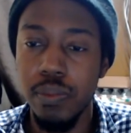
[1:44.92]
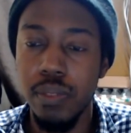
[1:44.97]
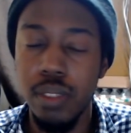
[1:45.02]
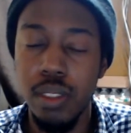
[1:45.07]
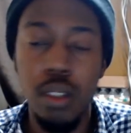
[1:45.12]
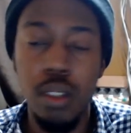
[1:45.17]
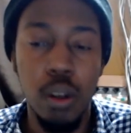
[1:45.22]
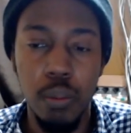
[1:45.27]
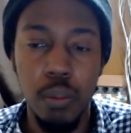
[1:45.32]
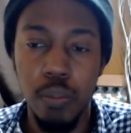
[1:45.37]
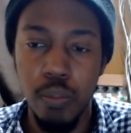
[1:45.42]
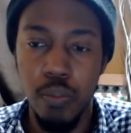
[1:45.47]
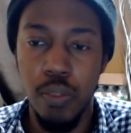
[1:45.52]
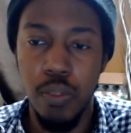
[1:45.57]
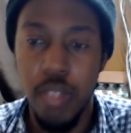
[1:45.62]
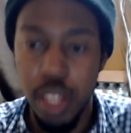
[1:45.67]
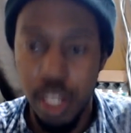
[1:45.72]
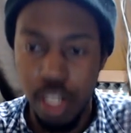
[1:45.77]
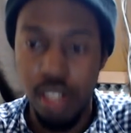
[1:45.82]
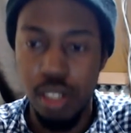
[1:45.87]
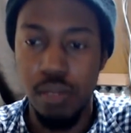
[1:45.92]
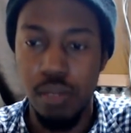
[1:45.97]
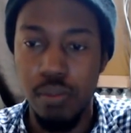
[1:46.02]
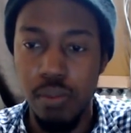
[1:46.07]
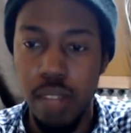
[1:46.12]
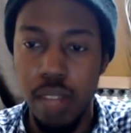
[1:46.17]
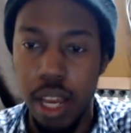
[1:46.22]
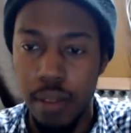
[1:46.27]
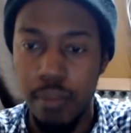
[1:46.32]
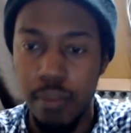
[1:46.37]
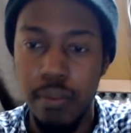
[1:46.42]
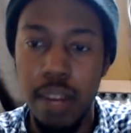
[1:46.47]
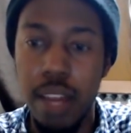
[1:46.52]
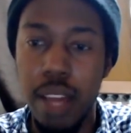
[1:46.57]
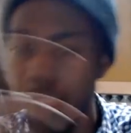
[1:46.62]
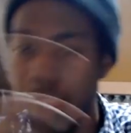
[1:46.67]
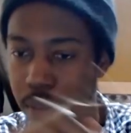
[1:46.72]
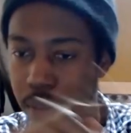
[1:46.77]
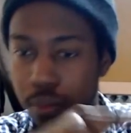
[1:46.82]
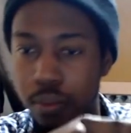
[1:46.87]
No, this that not
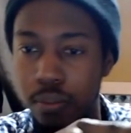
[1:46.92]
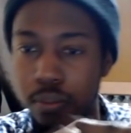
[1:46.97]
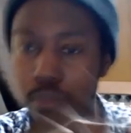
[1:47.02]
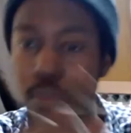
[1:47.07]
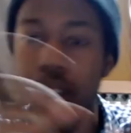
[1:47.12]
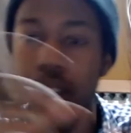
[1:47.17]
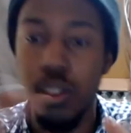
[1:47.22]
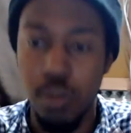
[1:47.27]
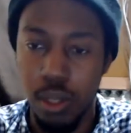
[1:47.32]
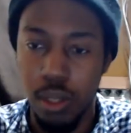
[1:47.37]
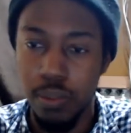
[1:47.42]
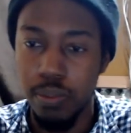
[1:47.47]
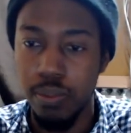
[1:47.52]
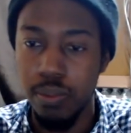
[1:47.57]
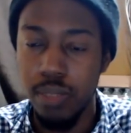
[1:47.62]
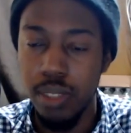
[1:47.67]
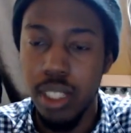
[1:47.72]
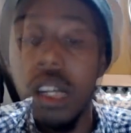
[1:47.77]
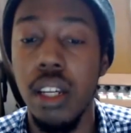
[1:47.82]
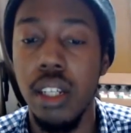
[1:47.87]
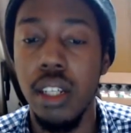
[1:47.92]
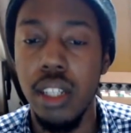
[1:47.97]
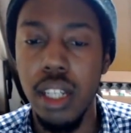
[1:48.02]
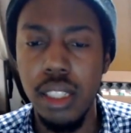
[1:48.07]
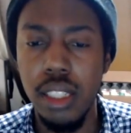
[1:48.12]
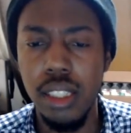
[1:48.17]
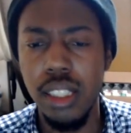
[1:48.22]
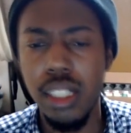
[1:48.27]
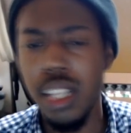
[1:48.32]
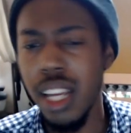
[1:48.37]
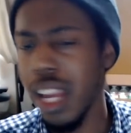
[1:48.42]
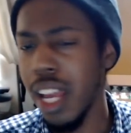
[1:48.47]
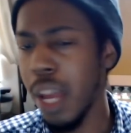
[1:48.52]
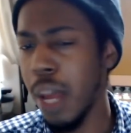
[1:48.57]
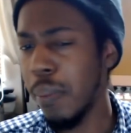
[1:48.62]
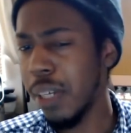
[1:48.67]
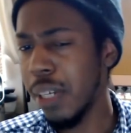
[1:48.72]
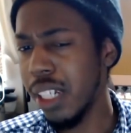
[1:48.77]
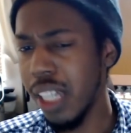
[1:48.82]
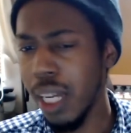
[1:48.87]
that this one. Yeah. Yesterday at
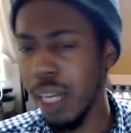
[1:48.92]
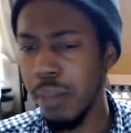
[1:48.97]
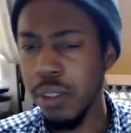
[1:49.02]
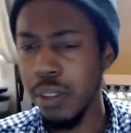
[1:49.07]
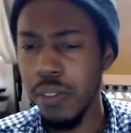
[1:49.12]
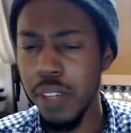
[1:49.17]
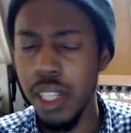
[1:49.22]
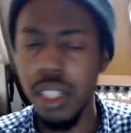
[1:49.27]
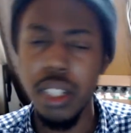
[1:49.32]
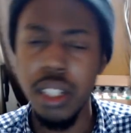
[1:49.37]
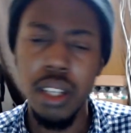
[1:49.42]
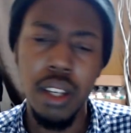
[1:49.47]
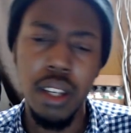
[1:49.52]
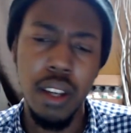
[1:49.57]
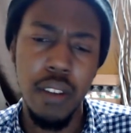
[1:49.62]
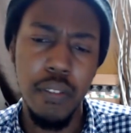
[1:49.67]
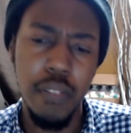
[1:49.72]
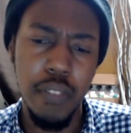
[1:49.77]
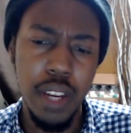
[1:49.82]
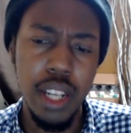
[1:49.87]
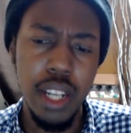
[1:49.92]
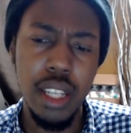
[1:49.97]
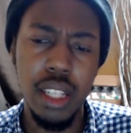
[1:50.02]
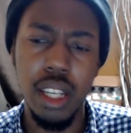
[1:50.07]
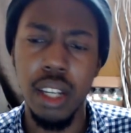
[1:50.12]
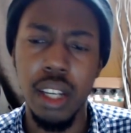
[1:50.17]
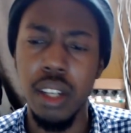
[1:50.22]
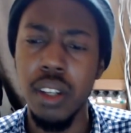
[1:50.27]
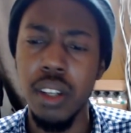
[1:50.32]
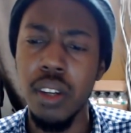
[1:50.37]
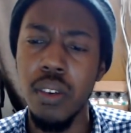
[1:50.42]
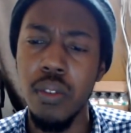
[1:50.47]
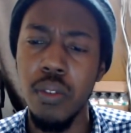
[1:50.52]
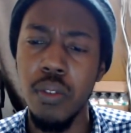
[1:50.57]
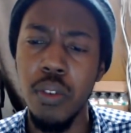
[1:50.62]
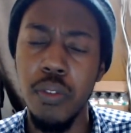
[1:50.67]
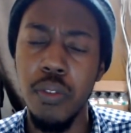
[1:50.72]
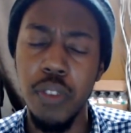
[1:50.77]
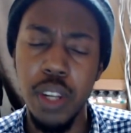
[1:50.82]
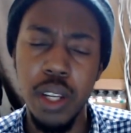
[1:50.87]
Epic Games event, Nvidia
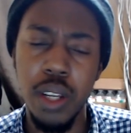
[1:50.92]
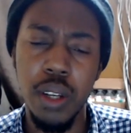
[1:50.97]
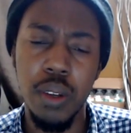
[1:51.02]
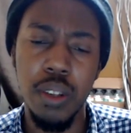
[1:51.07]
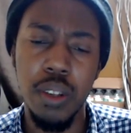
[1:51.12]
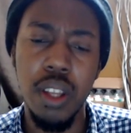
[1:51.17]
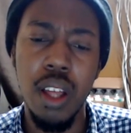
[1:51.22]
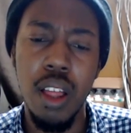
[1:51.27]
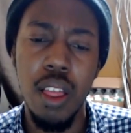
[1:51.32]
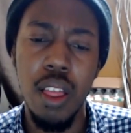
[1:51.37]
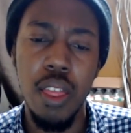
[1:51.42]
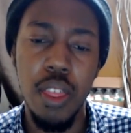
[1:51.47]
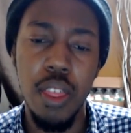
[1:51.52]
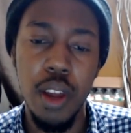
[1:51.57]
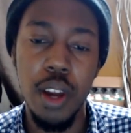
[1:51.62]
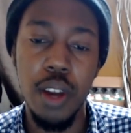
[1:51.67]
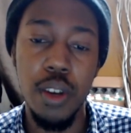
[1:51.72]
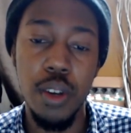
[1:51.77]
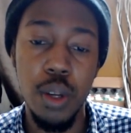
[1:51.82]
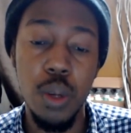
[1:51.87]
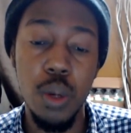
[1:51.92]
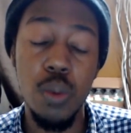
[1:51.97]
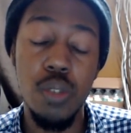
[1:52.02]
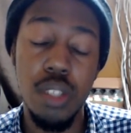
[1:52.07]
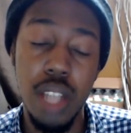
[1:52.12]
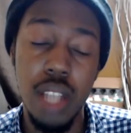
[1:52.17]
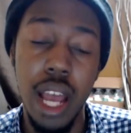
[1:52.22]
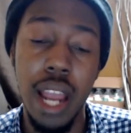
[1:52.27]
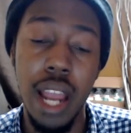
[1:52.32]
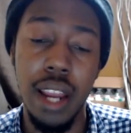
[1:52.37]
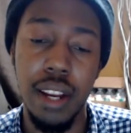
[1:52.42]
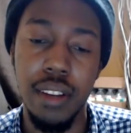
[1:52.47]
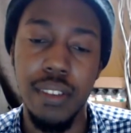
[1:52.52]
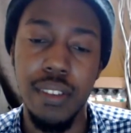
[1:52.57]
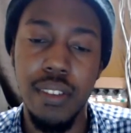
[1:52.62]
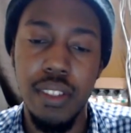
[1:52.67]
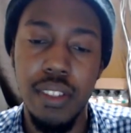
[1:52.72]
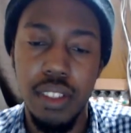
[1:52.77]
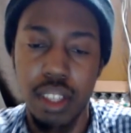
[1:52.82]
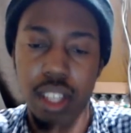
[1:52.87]
revealed their new Titan,
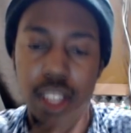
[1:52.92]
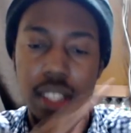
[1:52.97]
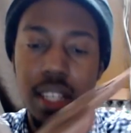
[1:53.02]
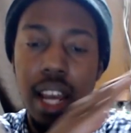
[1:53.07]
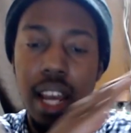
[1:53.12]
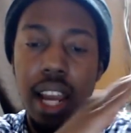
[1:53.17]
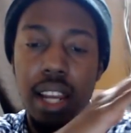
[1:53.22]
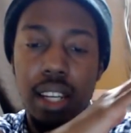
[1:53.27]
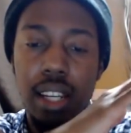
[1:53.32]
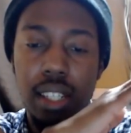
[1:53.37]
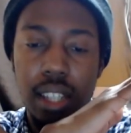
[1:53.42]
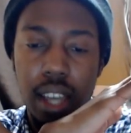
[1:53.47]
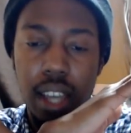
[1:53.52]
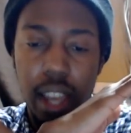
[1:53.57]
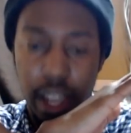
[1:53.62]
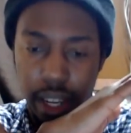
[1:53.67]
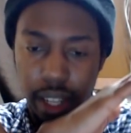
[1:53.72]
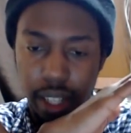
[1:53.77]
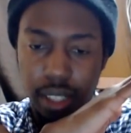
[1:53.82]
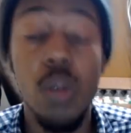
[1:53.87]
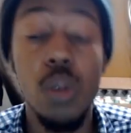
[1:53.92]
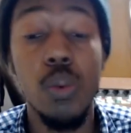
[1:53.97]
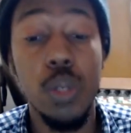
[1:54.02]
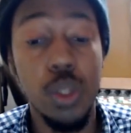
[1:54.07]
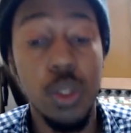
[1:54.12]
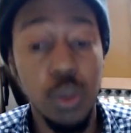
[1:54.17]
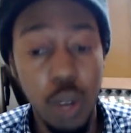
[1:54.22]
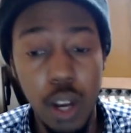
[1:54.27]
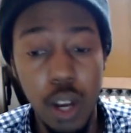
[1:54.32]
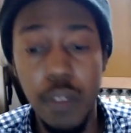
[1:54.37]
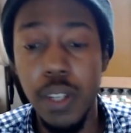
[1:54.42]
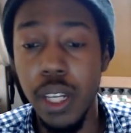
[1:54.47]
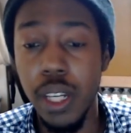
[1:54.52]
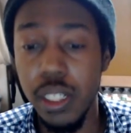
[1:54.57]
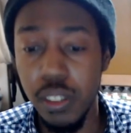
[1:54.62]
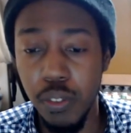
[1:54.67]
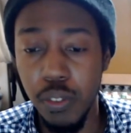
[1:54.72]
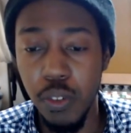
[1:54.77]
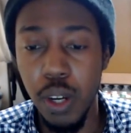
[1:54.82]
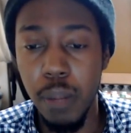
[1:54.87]
the Titan X, with 12 gigs
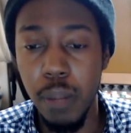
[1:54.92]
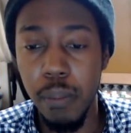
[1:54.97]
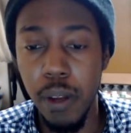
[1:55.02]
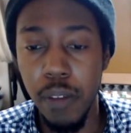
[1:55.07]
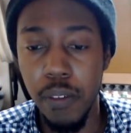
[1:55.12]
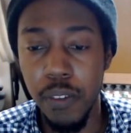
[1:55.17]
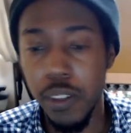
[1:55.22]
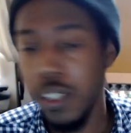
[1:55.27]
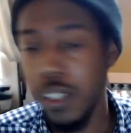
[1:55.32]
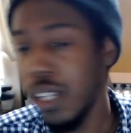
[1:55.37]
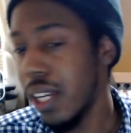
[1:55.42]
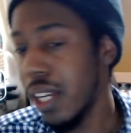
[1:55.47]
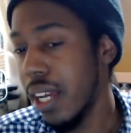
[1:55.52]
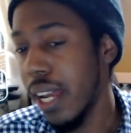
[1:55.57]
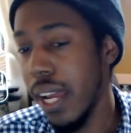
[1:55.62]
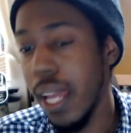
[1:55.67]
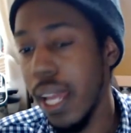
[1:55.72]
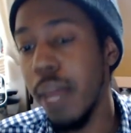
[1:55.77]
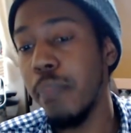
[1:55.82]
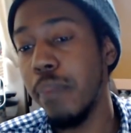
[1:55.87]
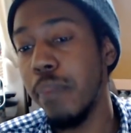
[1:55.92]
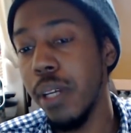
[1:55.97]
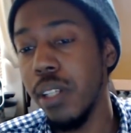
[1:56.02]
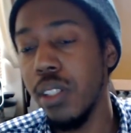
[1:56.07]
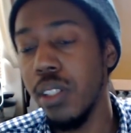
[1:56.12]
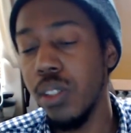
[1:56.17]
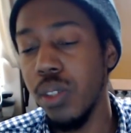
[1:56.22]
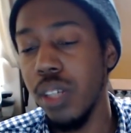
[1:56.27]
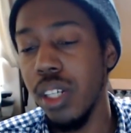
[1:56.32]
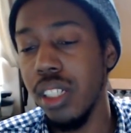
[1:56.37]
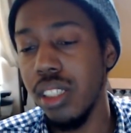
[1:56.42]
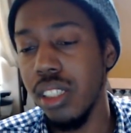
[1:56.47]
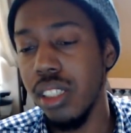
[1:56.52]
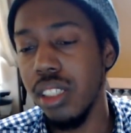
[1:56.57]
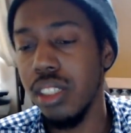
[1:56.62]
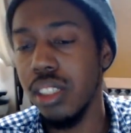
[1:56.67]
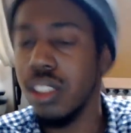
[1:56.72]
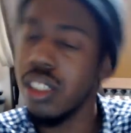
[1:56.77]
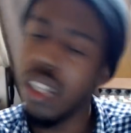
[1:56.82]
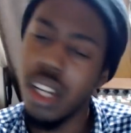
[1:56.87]
of frame buffer, 8 billion
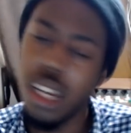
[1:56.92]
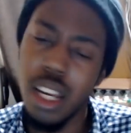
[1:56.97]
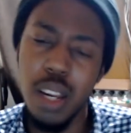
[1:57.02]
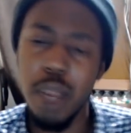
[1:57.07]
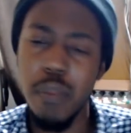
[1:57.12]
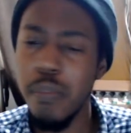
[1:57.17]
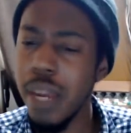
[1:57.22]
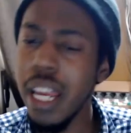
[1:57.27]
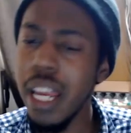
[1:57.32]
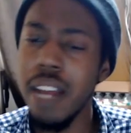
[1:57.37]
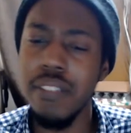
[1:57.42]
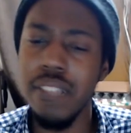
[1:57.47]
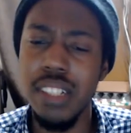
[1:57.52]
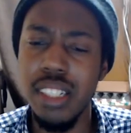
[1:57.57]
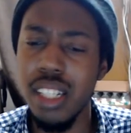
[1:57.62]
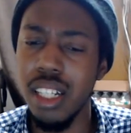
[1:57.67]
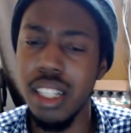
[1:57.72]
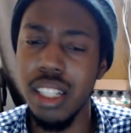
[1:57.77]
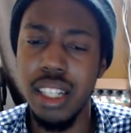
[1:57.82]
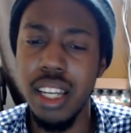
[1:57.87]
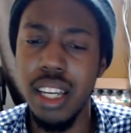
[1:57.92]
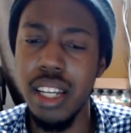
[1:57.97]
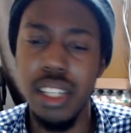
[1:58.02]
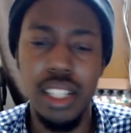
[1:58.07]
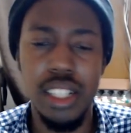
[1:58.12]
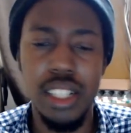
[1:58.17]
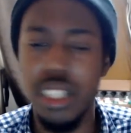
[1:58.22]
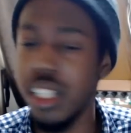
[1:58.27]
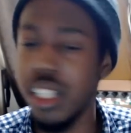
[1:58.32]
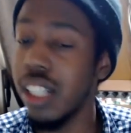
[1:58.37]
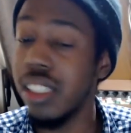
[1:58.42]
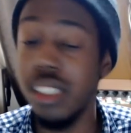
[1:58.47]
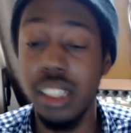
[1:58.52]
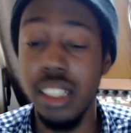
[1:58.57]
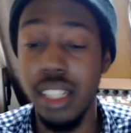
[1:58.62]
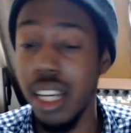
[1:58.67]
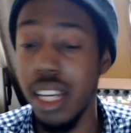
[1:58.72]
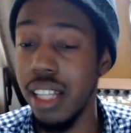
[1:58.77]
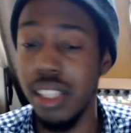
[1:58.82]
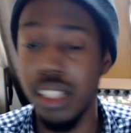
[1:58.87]
transistors. you may have to sell a kidney just to
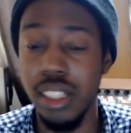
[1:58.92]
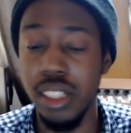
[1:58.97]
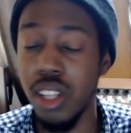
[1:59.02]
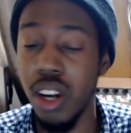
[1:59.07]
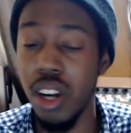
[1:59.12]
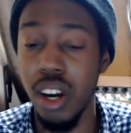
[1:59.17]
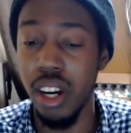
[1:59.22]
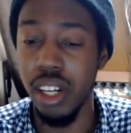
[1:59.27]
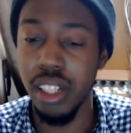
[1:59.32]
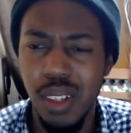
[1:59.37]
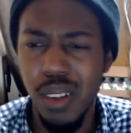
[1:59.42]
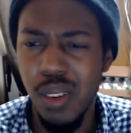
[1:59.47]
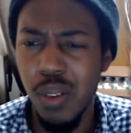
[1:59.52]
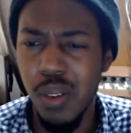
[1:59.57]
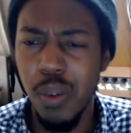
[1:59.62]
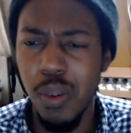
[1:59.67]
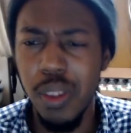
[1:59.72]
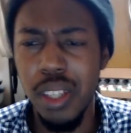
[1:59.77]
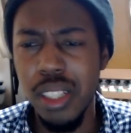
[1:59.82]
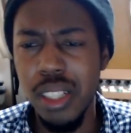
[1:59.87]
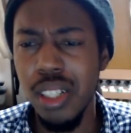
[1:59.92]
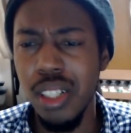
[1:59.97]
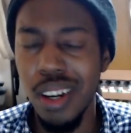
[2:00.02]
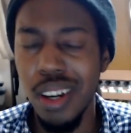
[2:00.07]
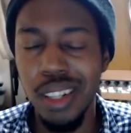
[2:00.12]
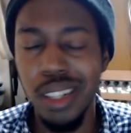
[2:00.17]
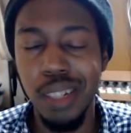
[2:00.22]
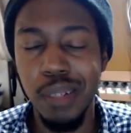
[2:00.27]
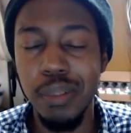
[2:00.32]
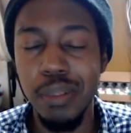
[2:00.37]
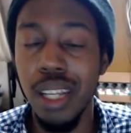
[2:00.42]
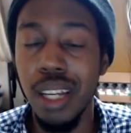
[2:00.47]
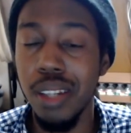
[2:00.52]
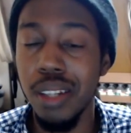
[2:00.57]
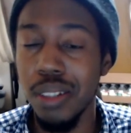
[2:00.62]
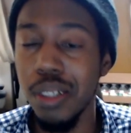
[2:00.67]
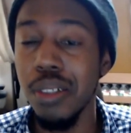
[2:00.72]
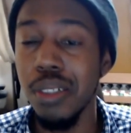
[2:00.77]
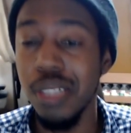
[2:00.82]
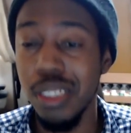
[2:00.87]
get this card when this card comes out,
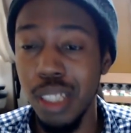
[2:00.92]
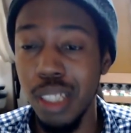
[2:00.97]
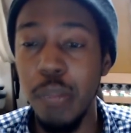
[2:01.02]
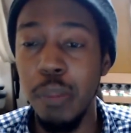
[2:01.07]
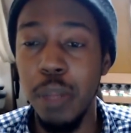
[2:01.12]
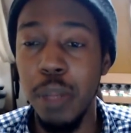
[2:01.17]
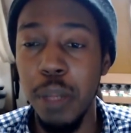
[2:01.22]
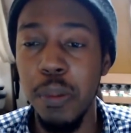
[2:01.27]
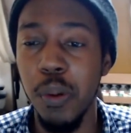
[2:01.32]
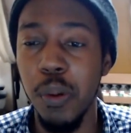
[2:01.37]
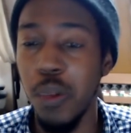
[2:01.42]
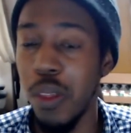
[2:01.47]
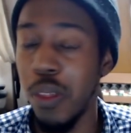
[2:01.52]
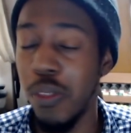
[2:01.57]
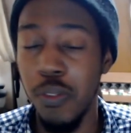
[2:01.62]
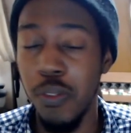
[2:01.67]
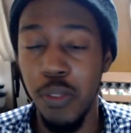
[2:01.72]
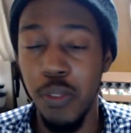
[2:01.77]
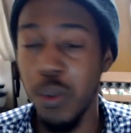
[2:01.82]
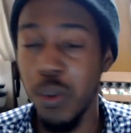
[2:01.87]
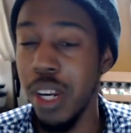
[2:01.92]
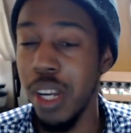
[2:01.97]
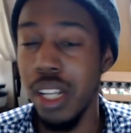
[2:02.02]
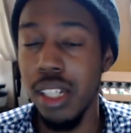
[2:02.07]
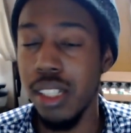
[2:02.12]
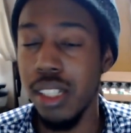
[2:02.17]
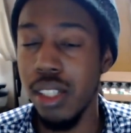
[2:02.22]
you'll see people with three of these